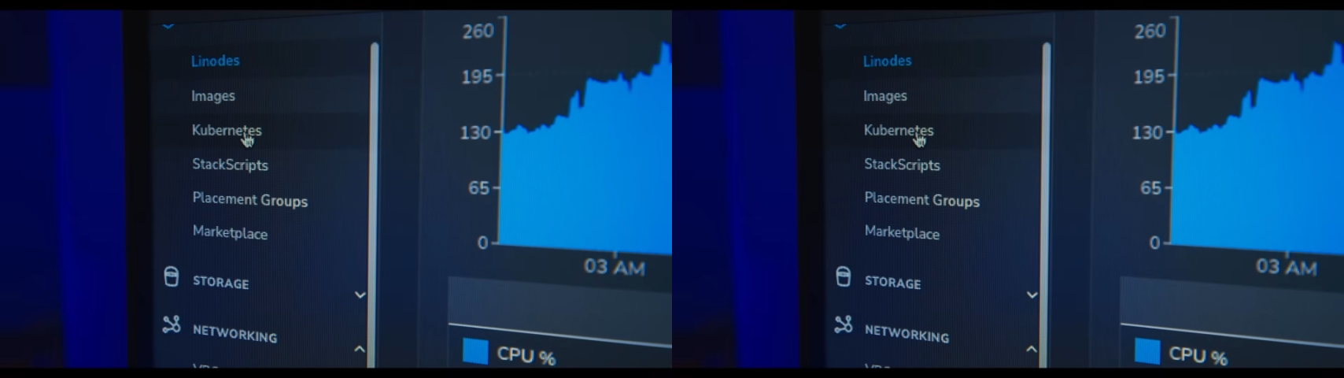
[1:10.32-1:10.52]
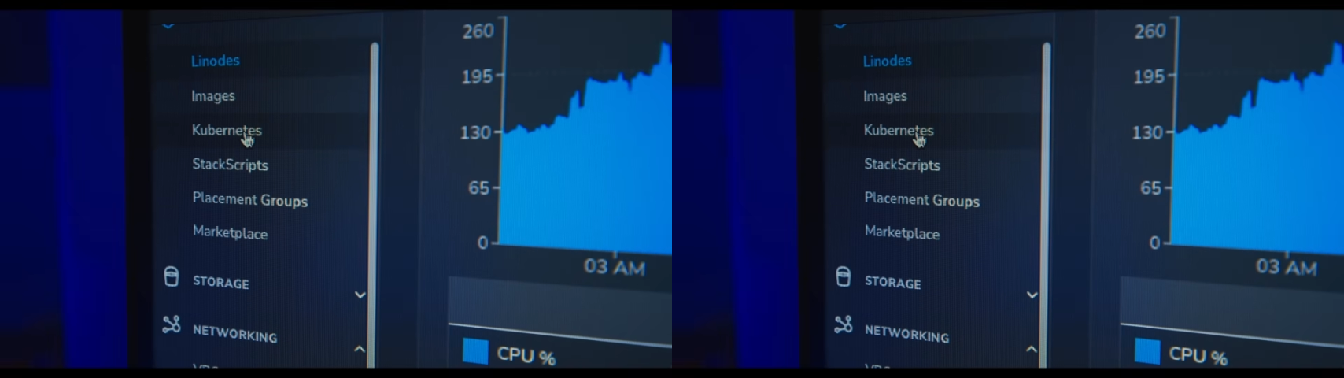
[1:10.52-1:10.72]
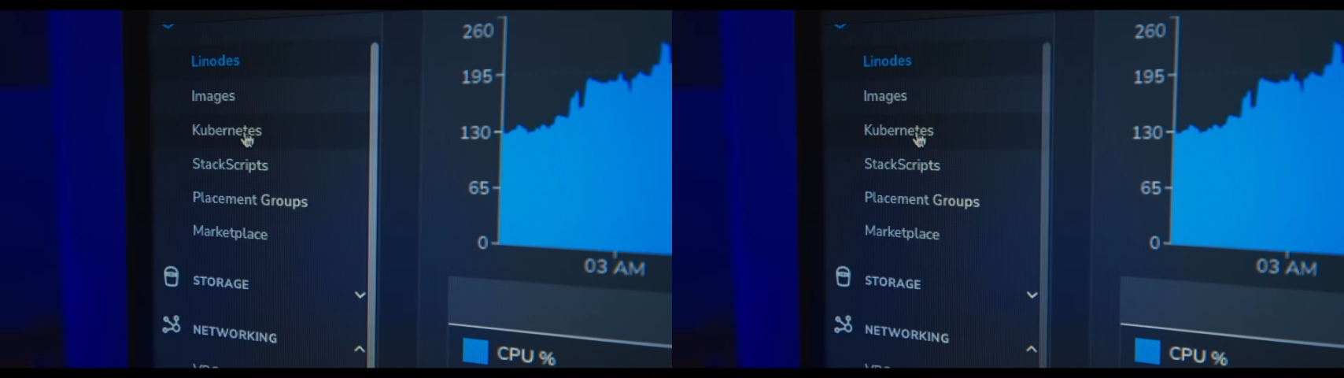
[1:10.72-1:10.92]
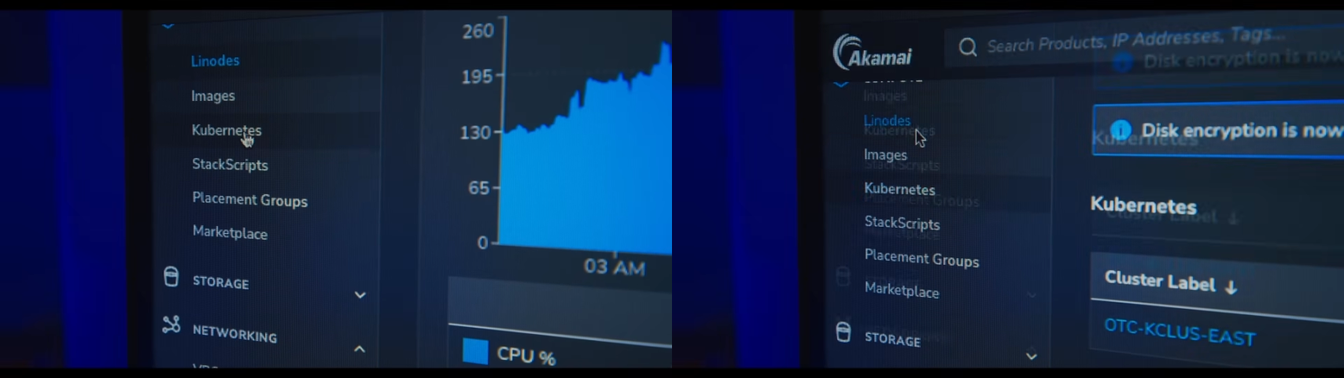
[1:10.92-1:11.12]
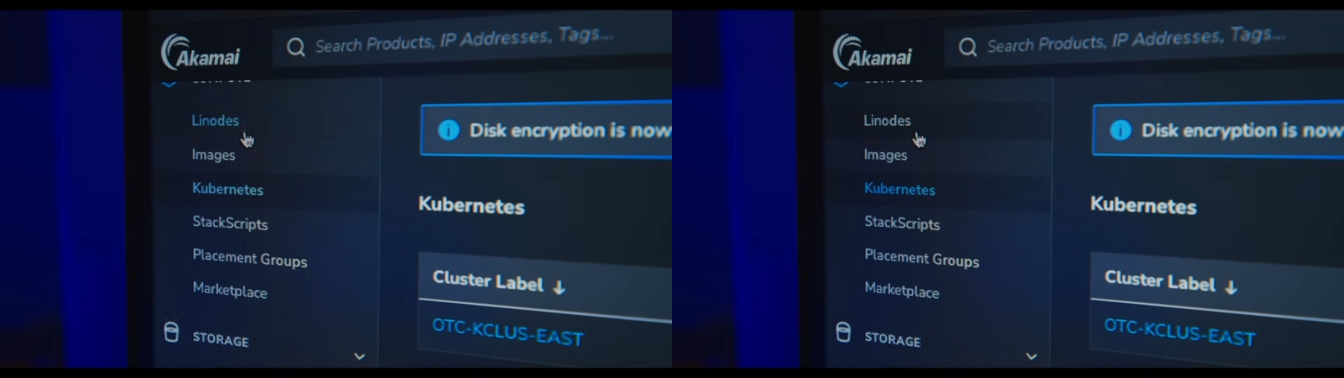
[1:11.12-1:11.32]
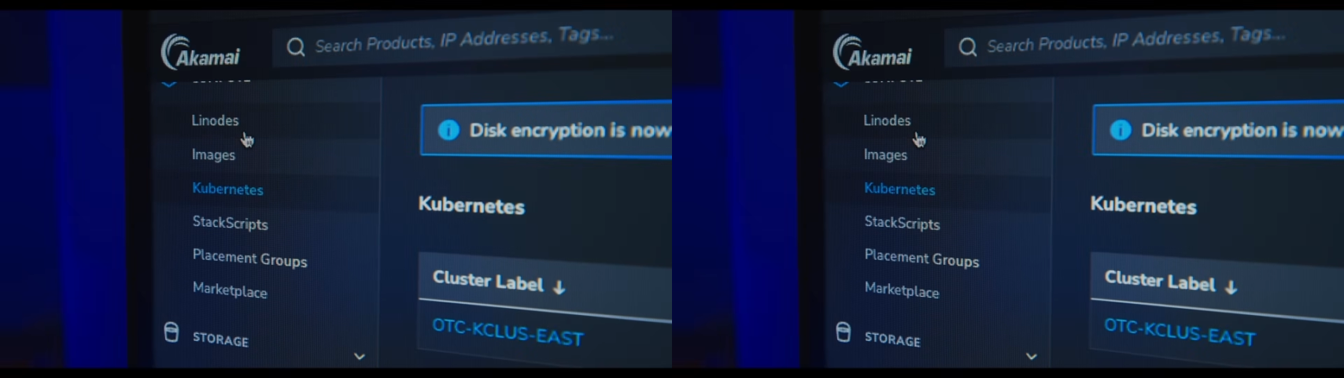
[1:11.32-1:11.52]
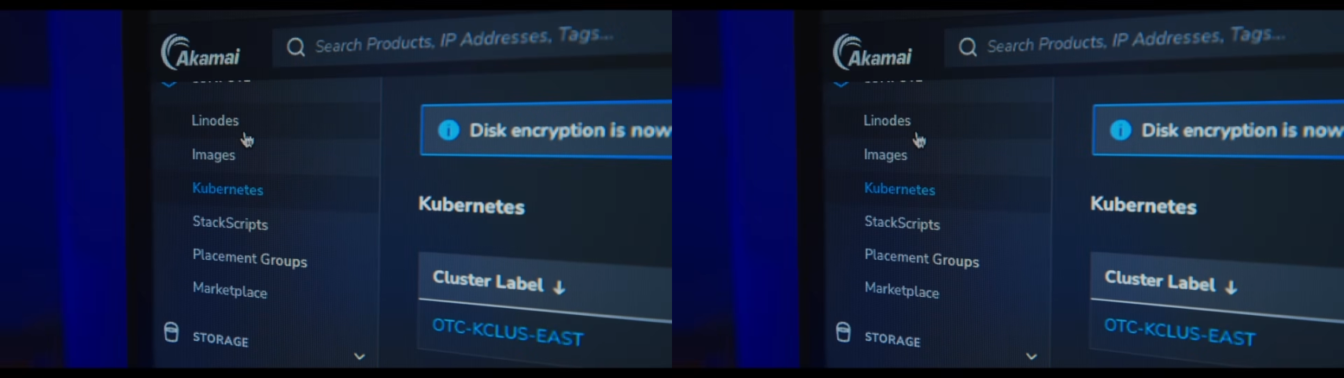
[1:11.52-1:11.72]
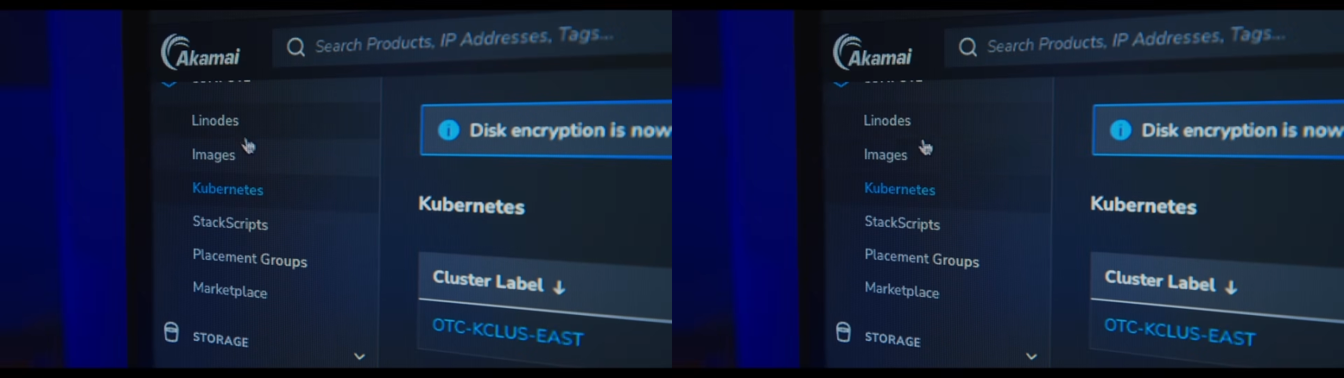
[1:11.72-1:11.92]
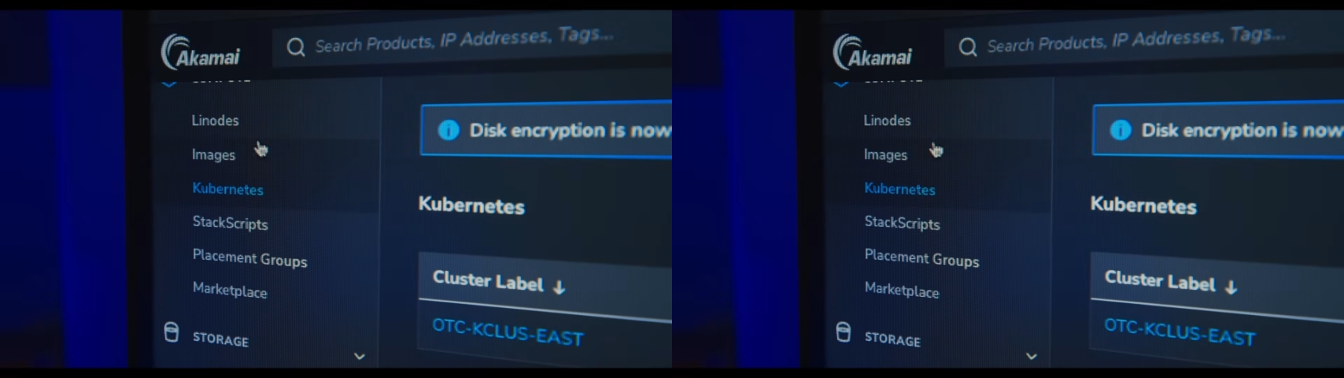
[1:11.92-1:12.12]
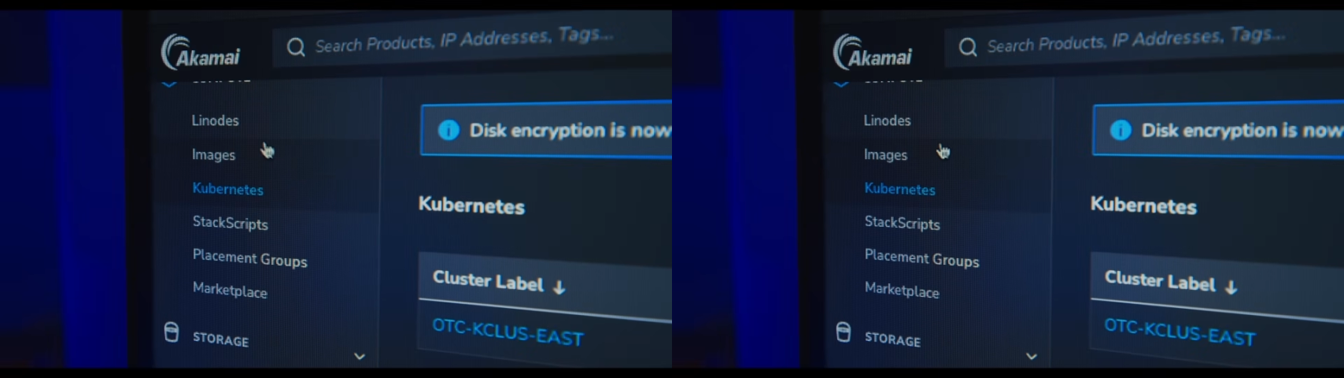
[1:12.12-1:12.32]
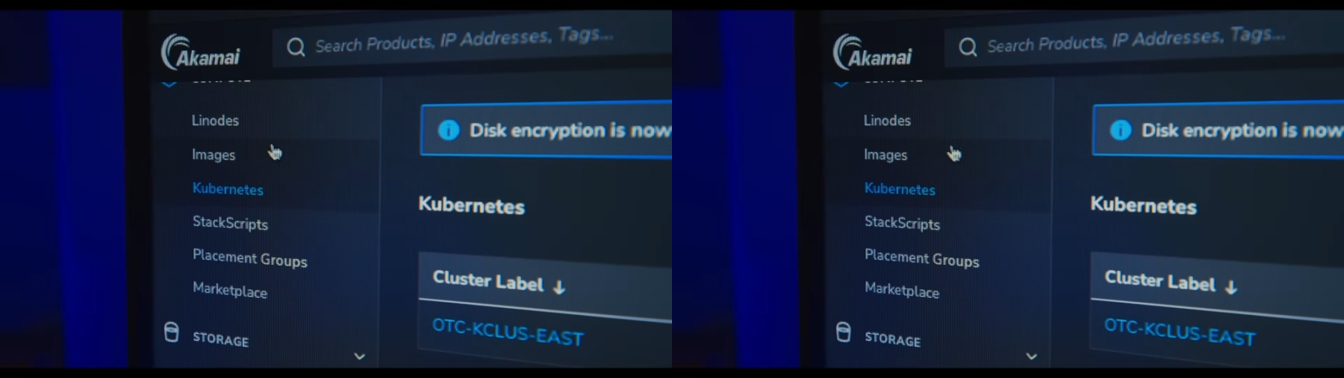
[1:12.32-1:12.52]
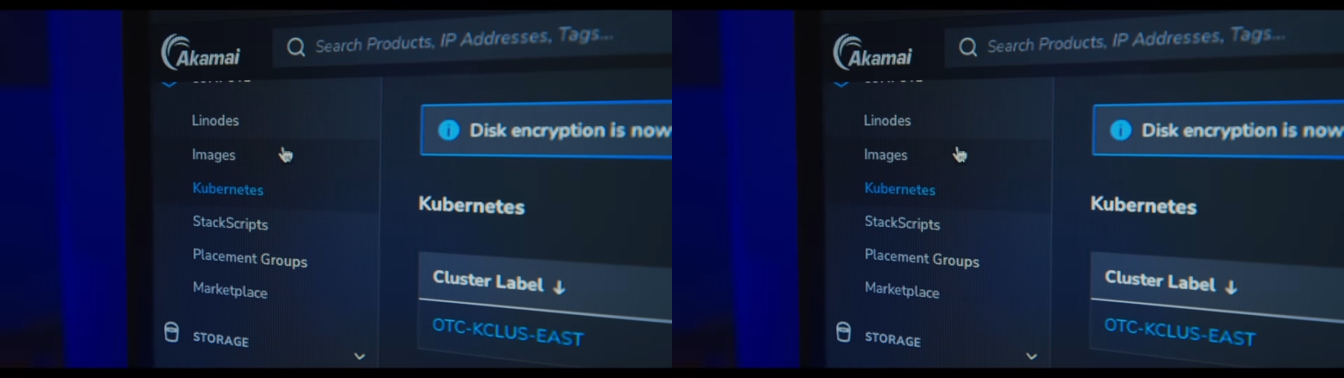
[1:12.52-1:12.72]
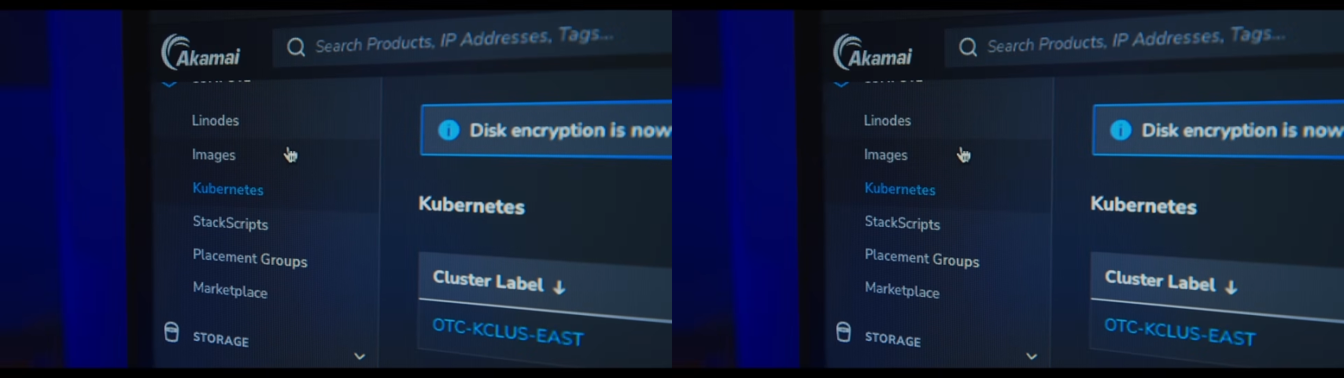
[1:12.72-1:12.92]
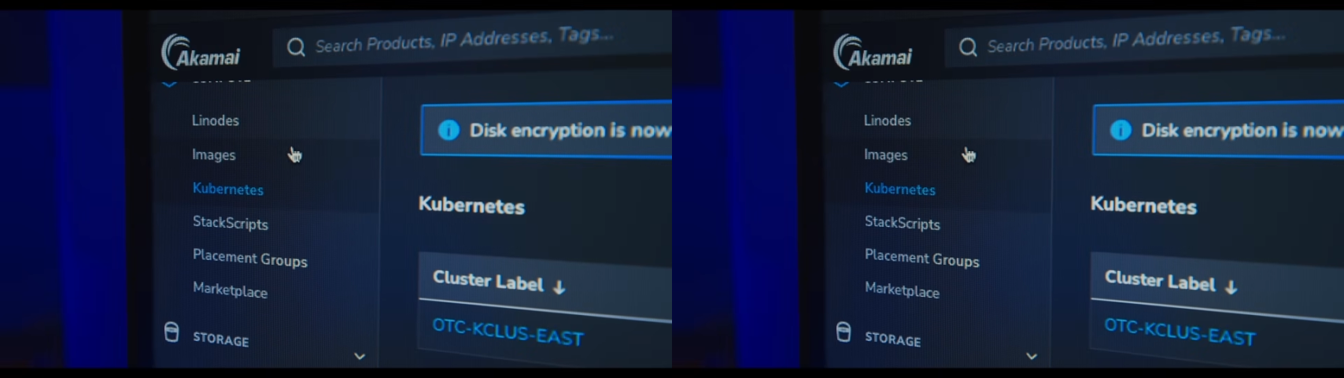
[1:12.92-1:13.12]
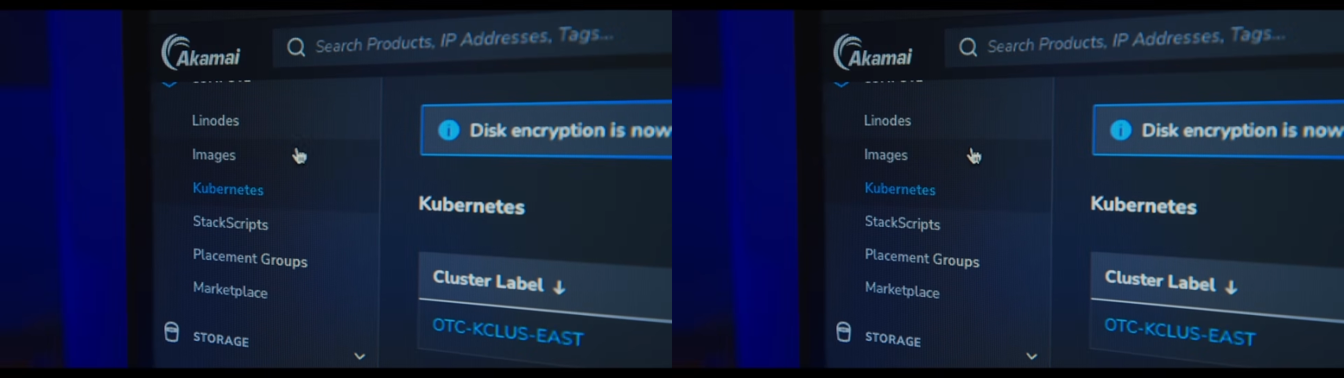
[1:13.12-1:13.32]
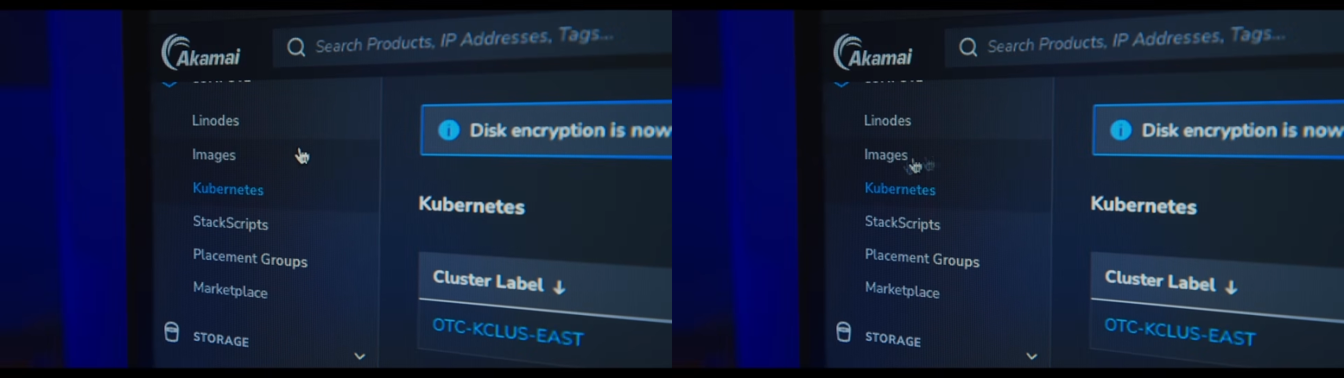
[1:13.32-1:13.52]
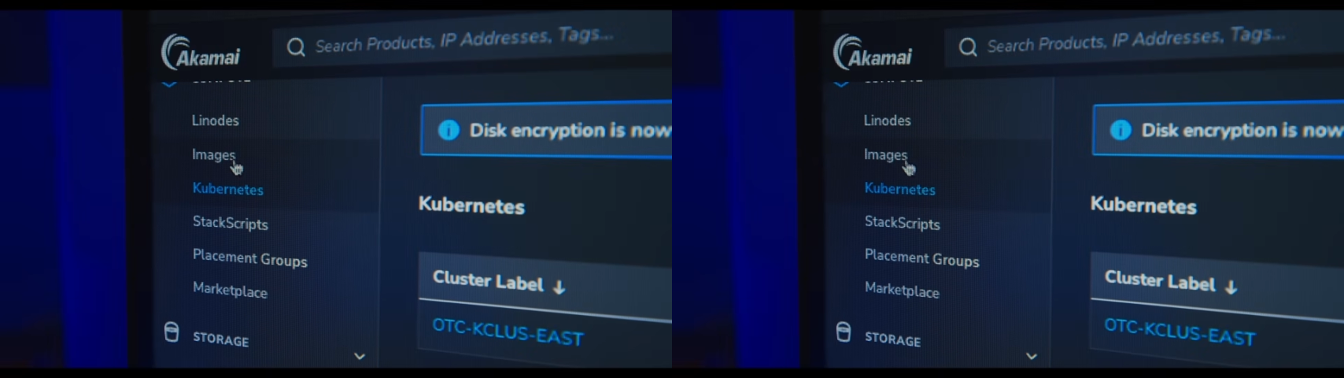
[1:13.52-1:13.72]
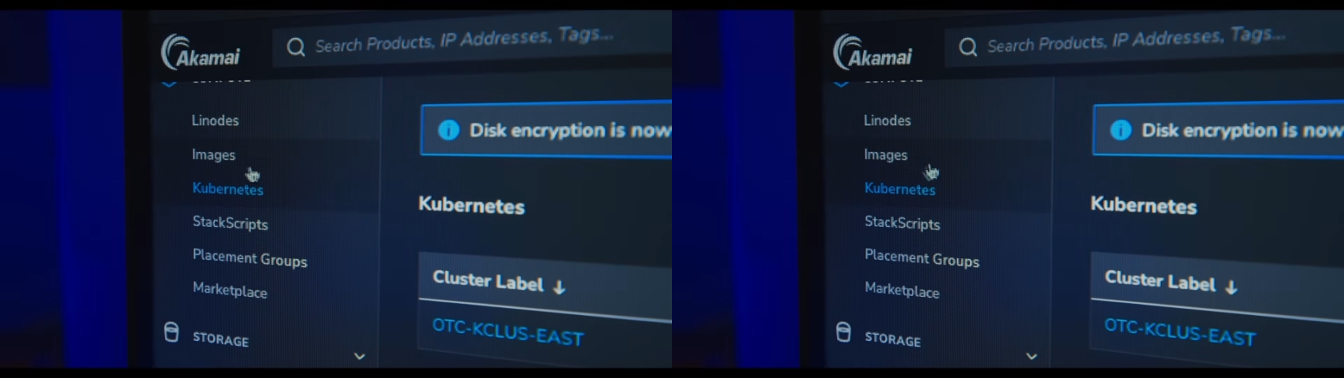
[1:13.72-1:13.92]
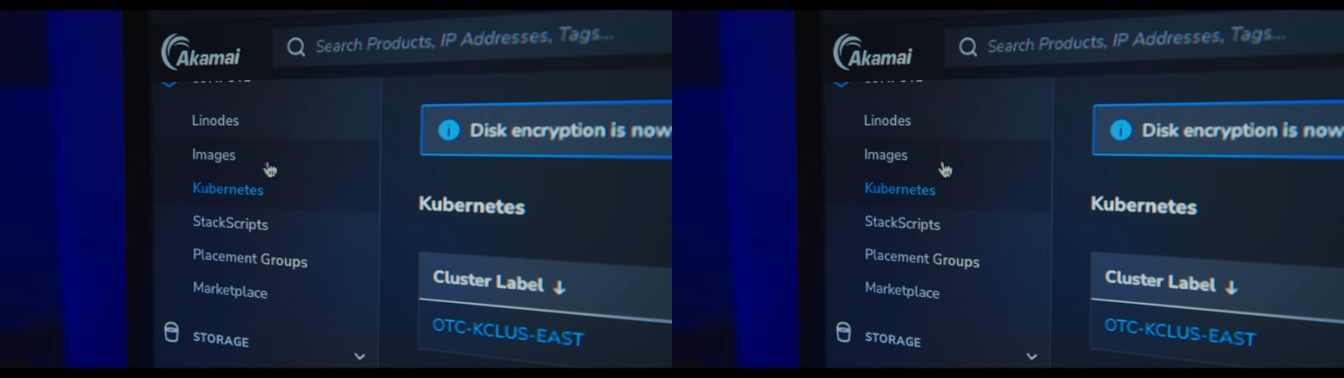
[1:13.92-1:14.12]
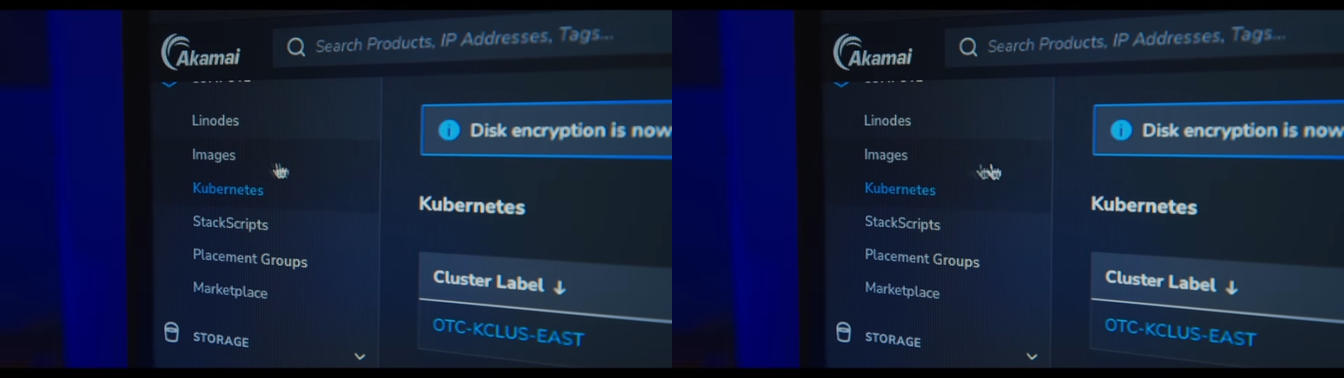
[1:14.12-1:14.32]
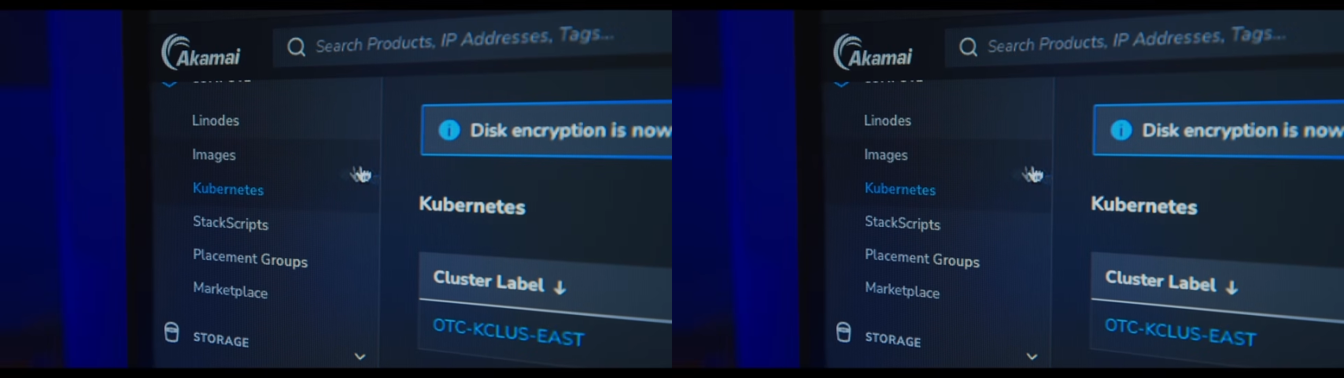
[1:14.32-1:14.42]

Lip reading: (no speaker visible)